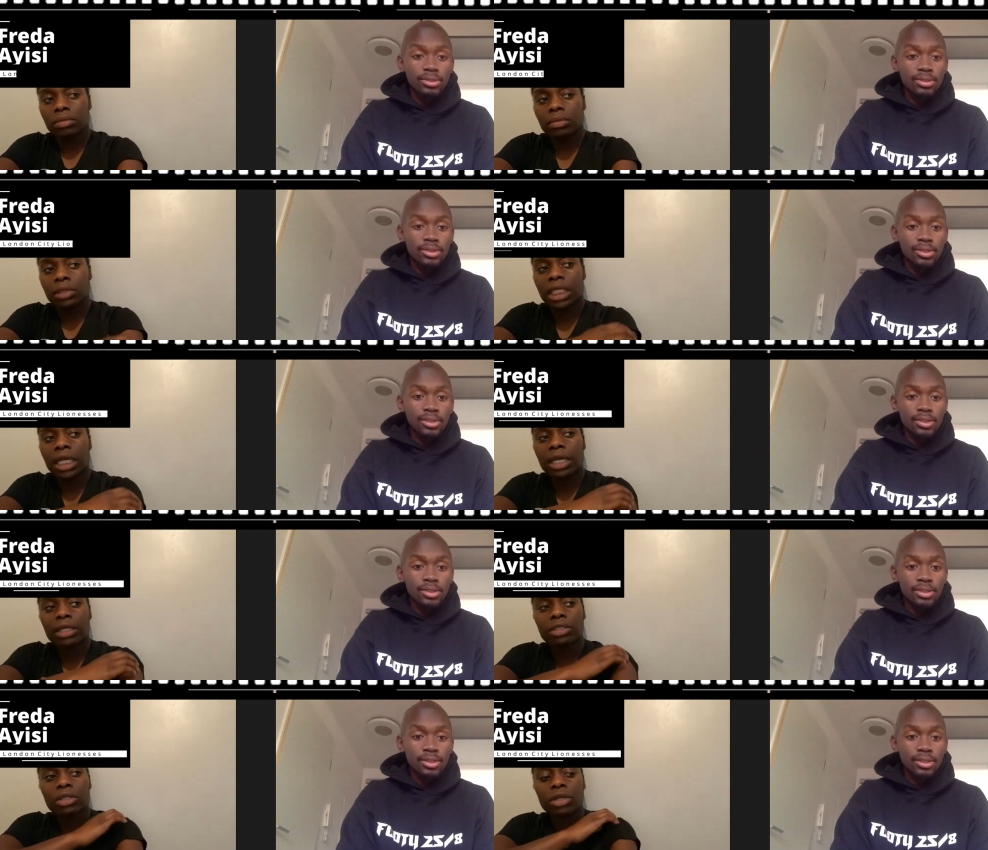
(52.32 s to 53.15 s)

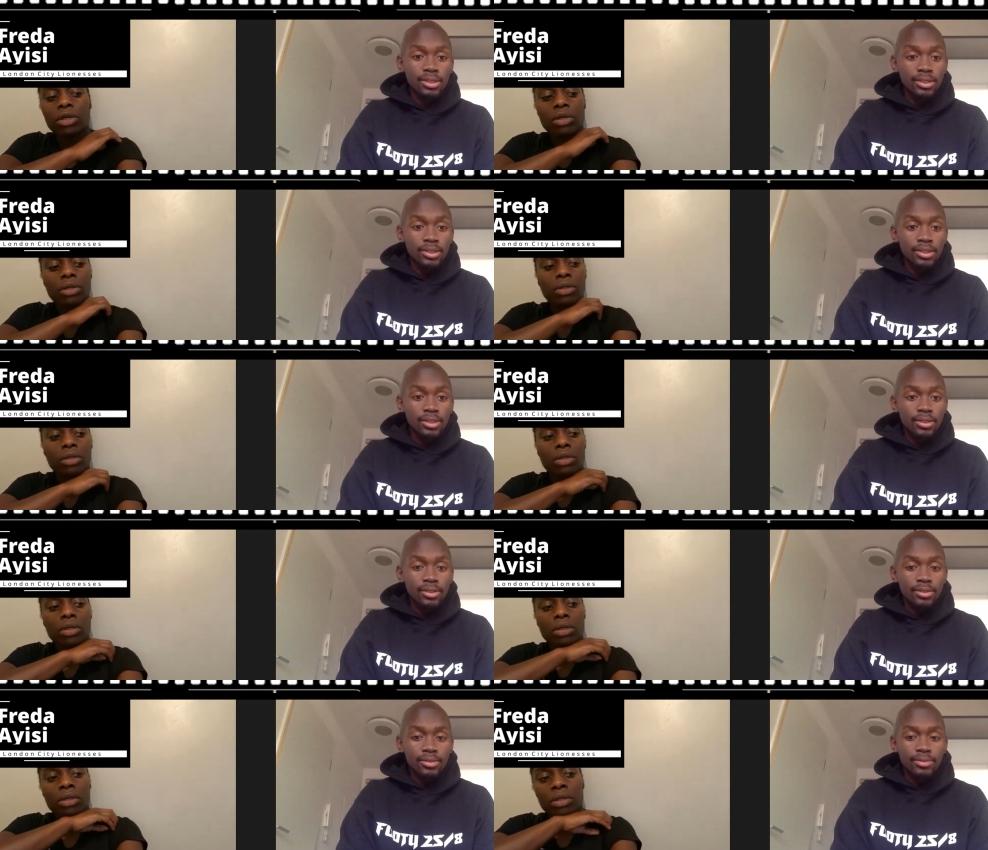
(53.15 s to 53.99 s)
Speaker 1: Yeah, so,
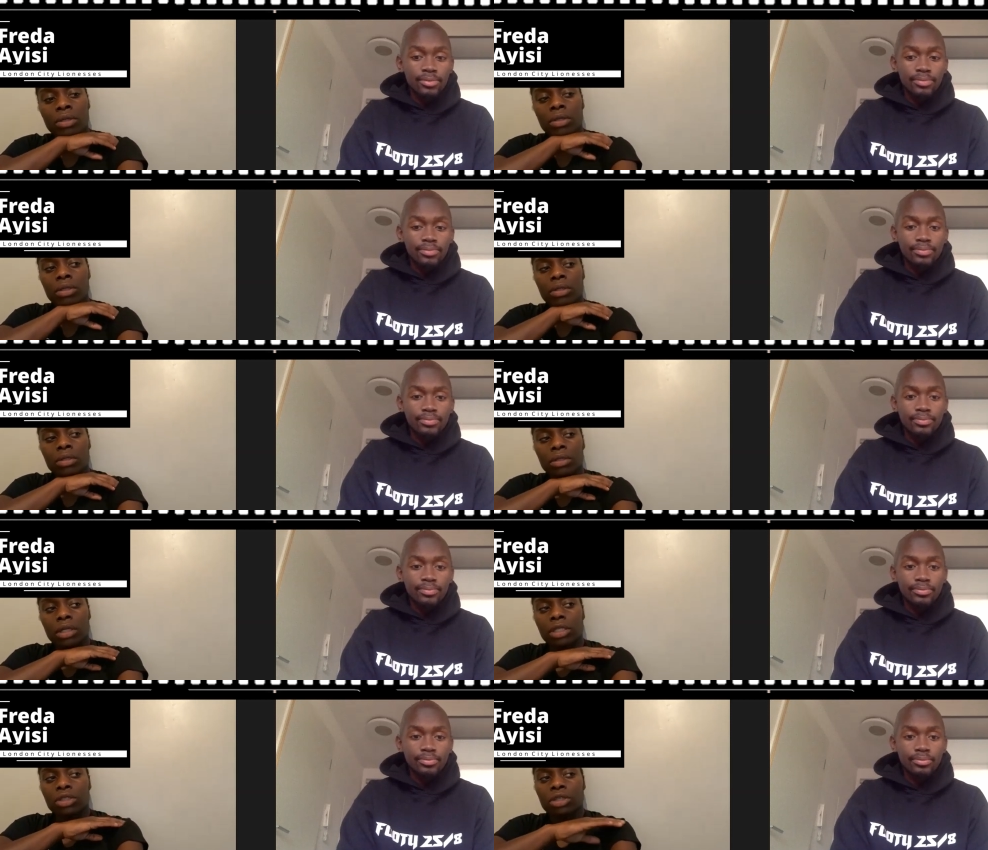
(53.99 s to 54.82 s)

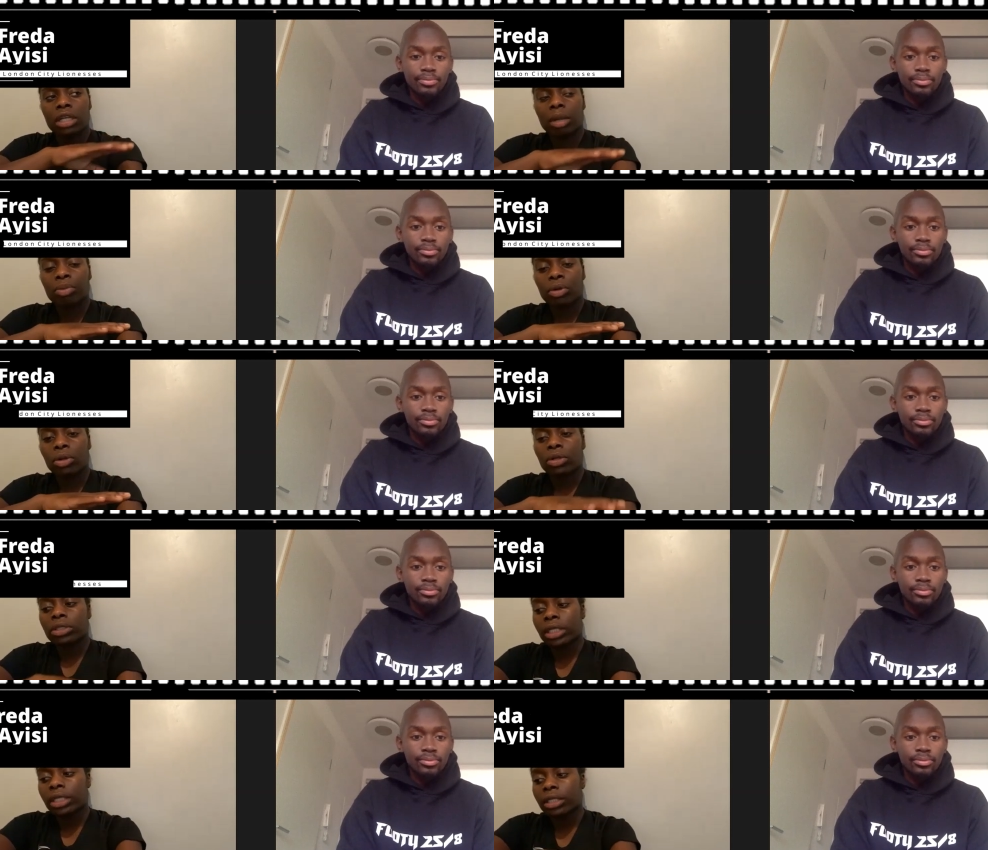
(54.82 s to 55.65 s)
yeah, during that
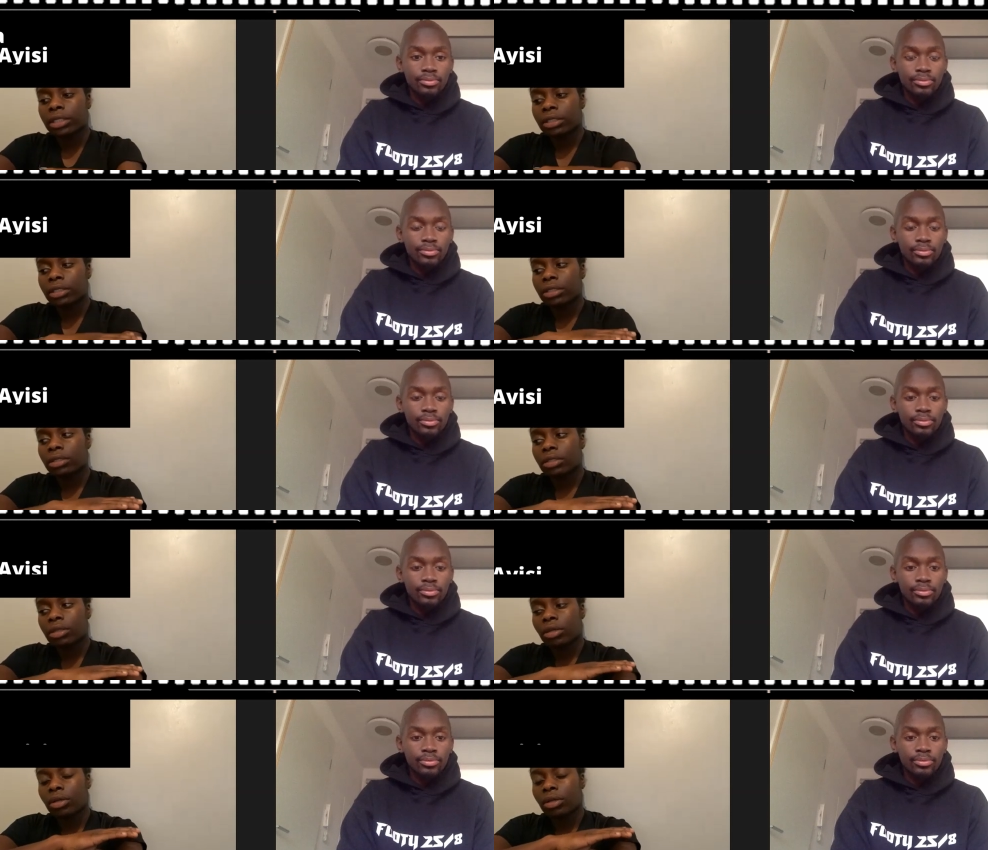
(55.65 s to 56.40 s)
process,